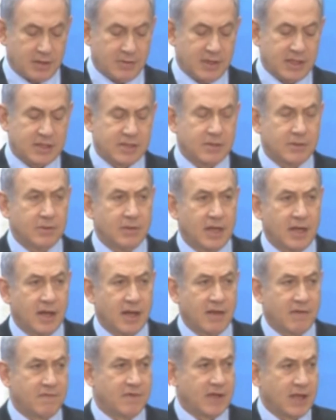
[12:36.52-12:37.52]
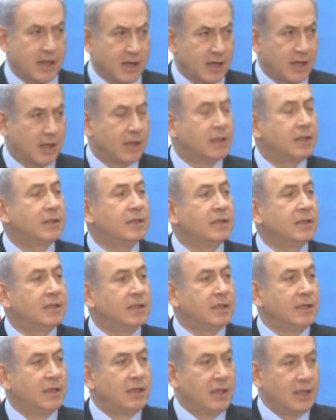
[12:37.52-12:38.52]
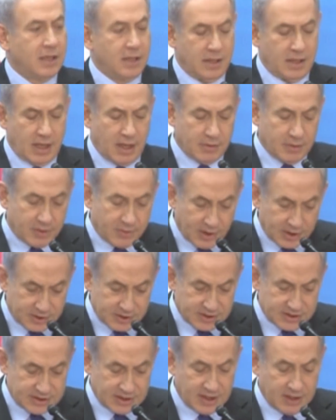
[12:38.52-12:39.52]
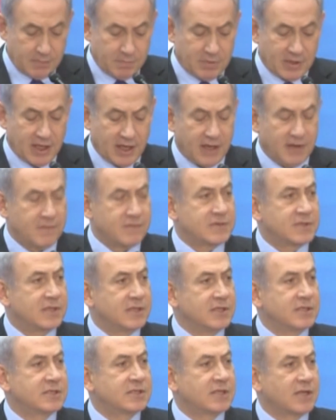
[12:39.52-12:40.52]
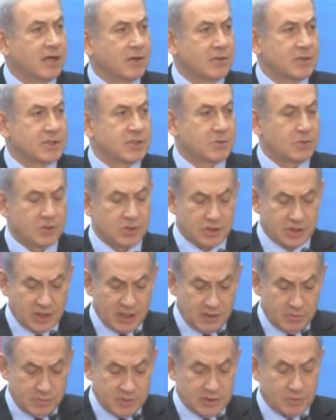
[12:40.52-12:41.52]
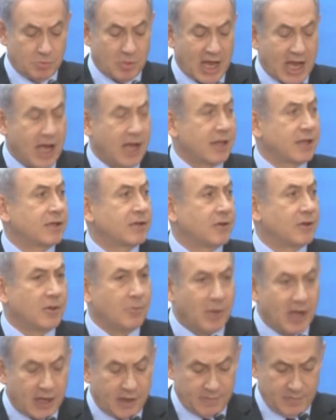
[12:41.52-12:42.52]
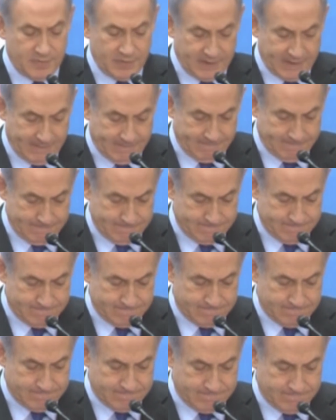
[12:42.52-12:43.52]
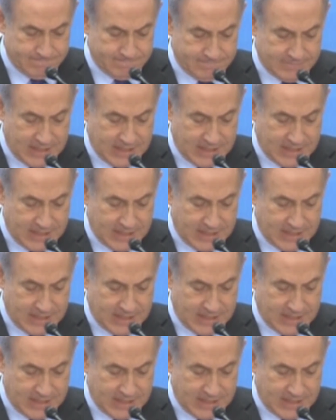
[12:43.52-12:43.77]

bring back a geopolitical balance in the region that existed not just before the nuclear deal, but before the two thousand three war,